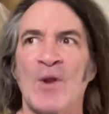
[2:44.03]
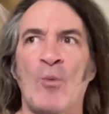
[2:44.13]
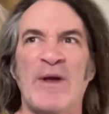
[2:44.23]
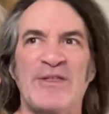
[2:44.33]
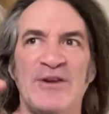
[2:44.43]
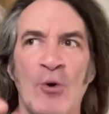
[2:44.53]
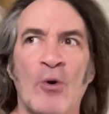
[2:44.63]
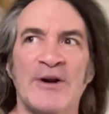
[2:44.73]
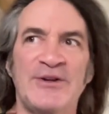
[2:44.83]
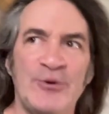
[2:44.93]
with
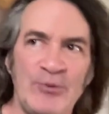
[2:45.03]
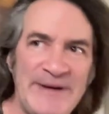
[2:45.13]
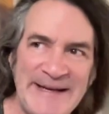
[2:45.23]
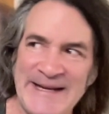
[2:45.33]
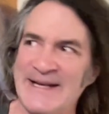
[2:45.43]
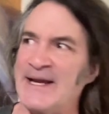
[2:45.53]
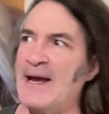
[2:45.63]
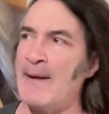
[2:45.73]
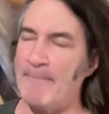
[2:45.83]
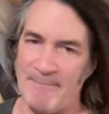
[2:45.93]
your unique,
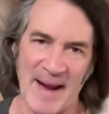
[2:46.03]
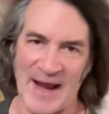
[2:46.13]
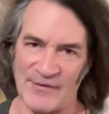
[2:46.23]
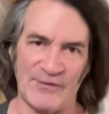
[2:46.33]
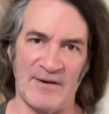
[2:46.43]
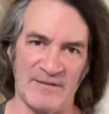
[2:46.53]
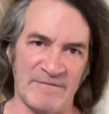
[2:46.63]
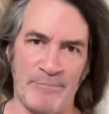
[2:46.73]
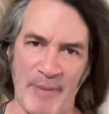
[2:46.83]
massive